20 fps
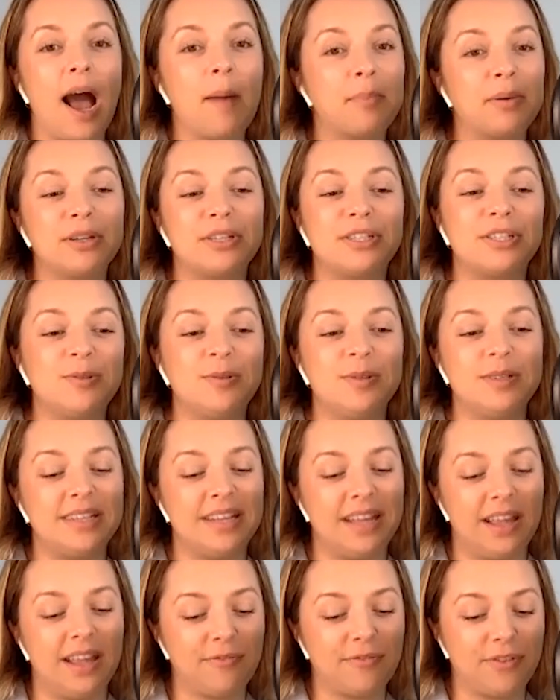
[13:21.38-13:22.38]

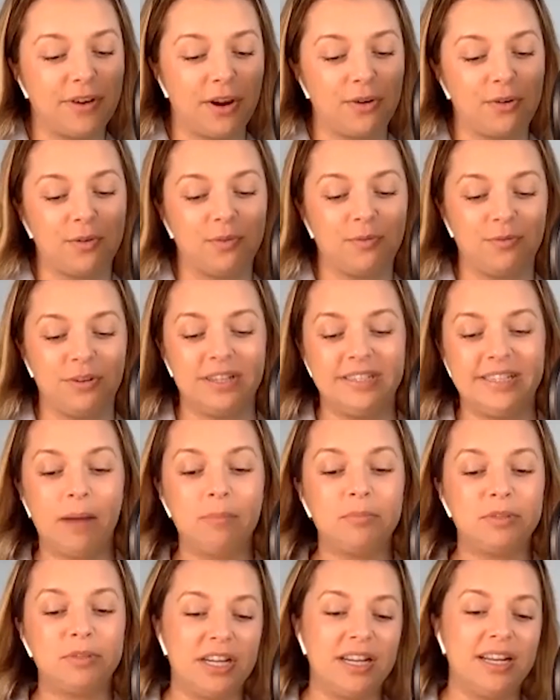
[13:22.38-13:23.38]
opportunity for
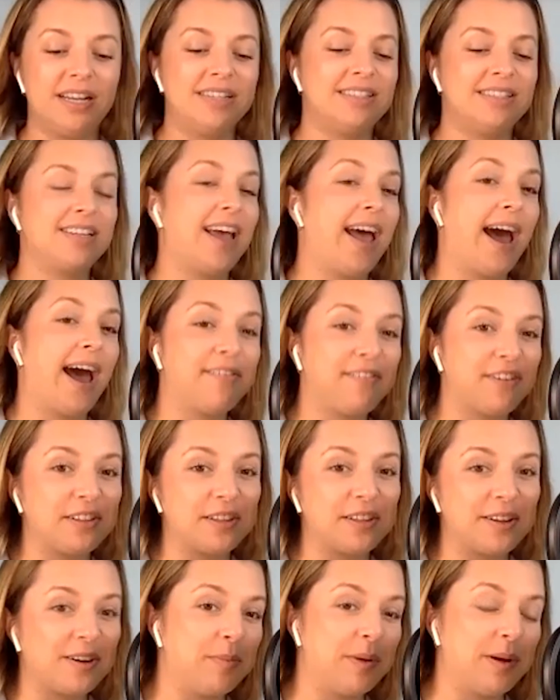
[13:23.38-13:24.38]
redemption and to have a
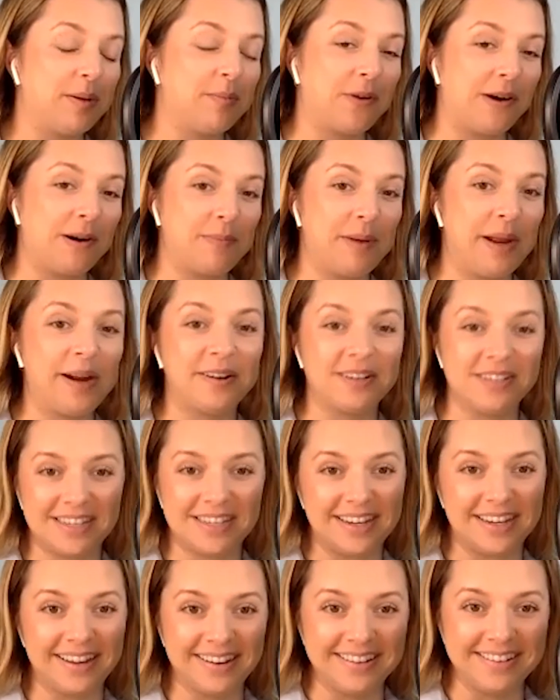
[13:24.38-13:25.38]
little bit more
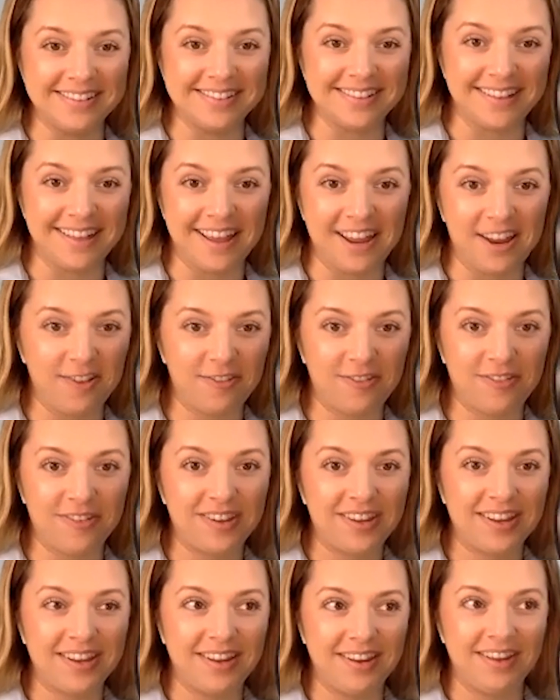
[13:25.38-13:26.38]
parenting in his life.
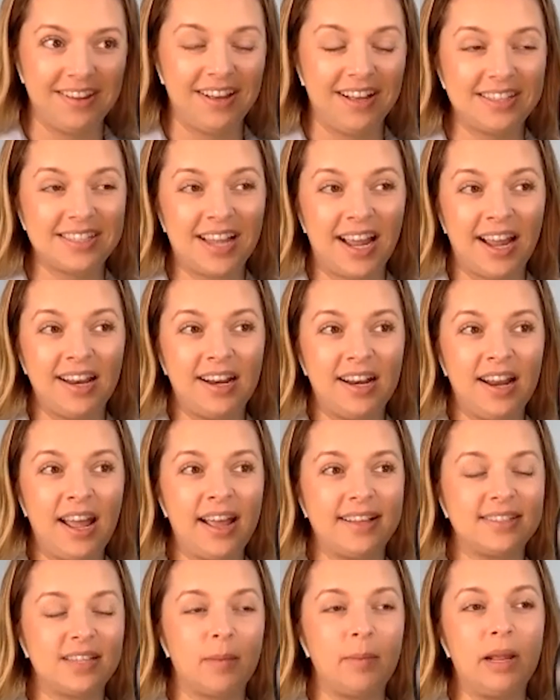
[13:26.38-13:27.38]
Mm-hmm. That's kind of
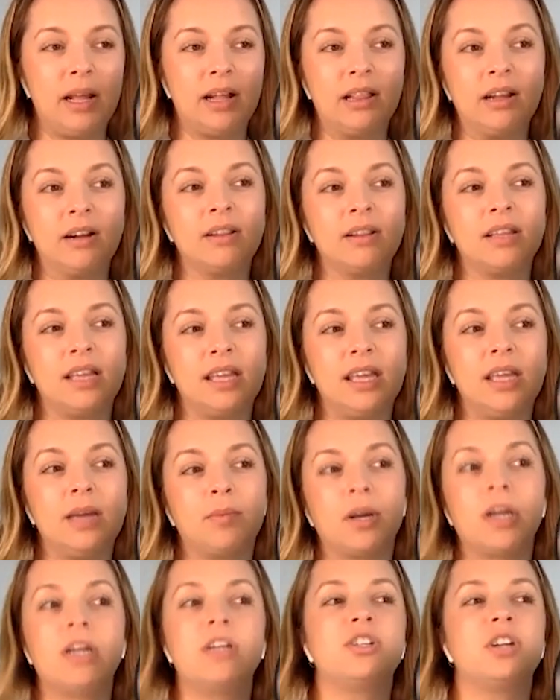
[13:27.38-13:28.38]
nice. I mean, clearly he
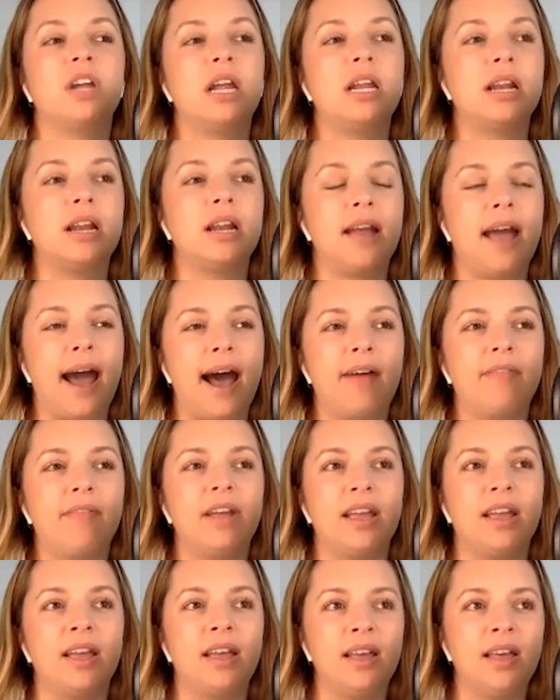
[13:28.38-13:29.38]
appreciated
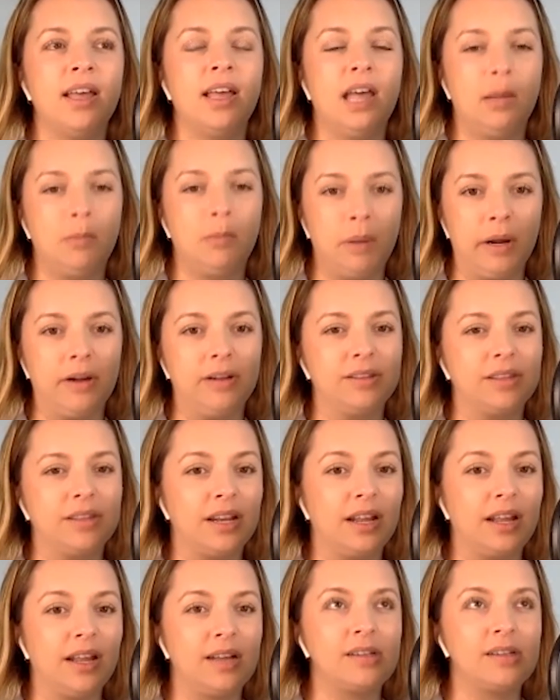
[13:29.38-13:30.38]
having a parent
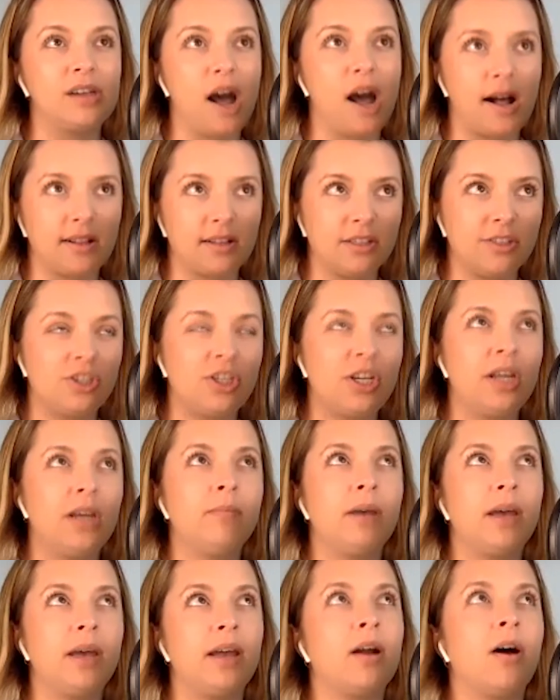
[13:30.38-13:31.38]
that acknowledged
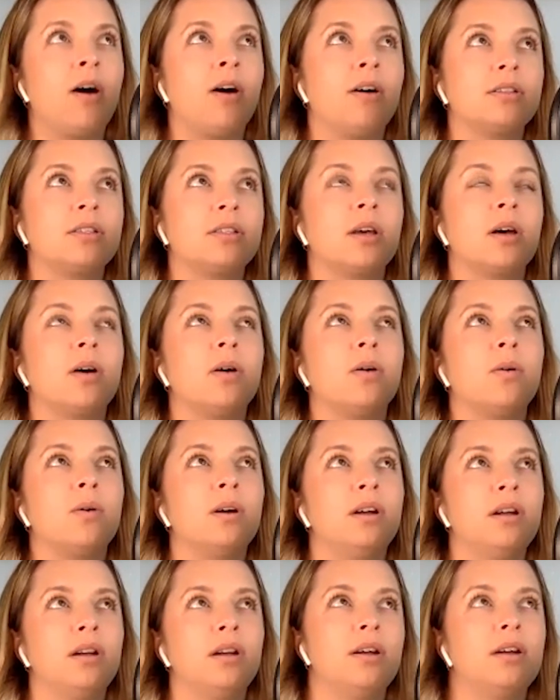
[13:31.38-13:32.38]
him and also
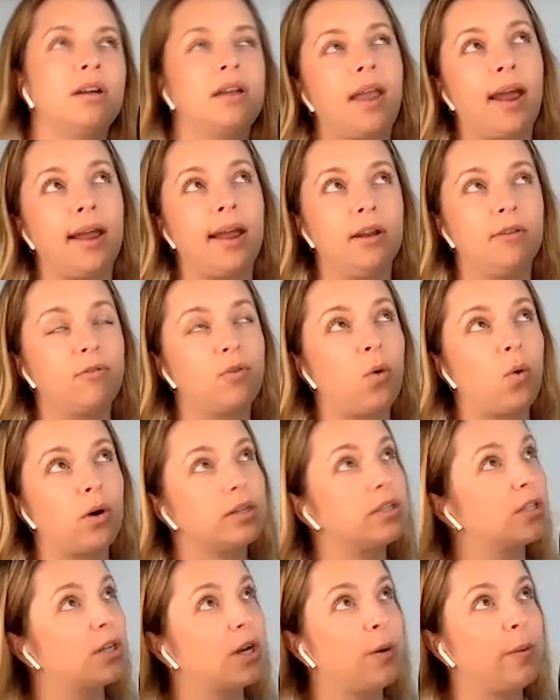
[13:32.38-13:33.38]
kind of
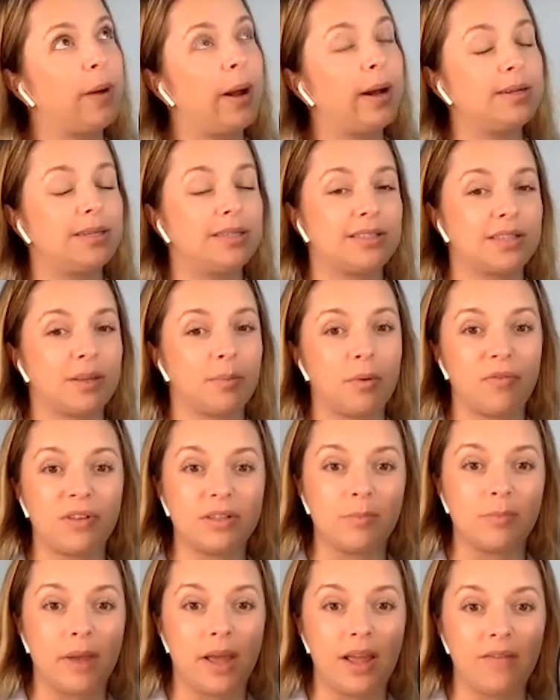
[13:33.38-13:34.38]
course corrected some of
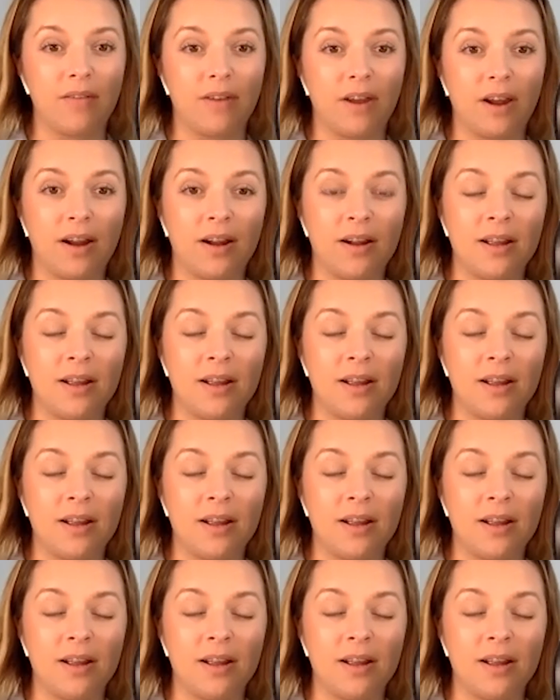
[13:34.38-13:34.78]
his behavior